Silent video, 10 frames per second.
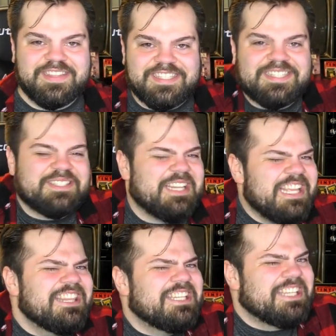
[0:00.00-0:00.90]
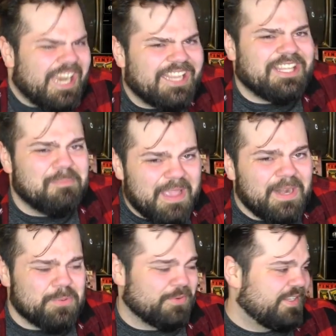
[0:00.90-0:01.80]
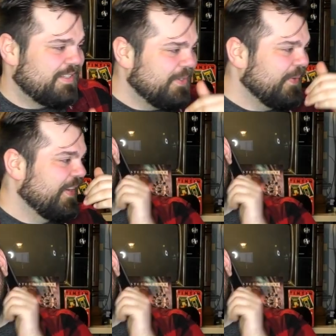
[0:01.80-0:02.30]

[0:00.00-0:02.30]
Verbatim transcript: This is in the documentary, dude.